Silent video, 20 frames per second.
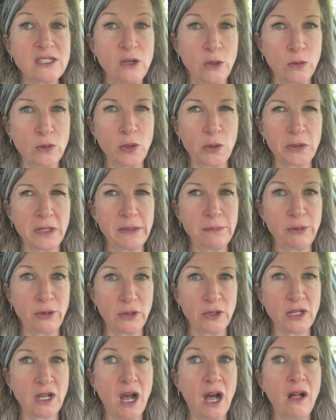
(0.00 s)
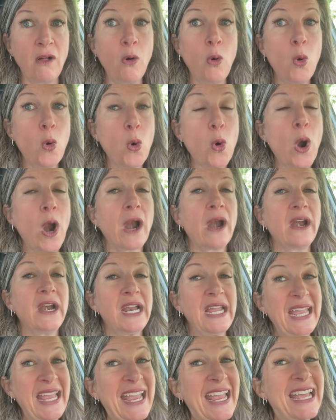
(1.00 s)
no glory protocol
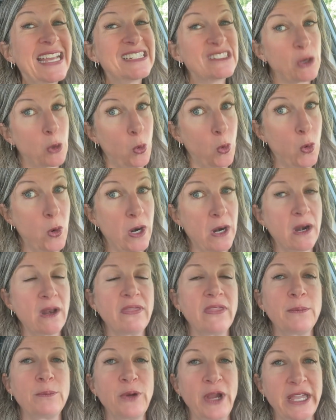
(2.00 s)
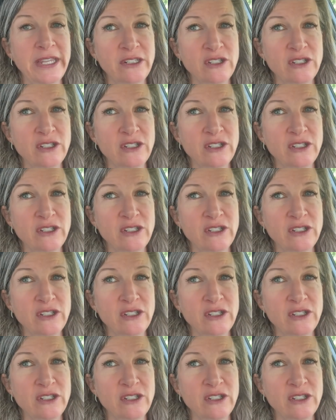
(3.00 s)
or, and or the Brain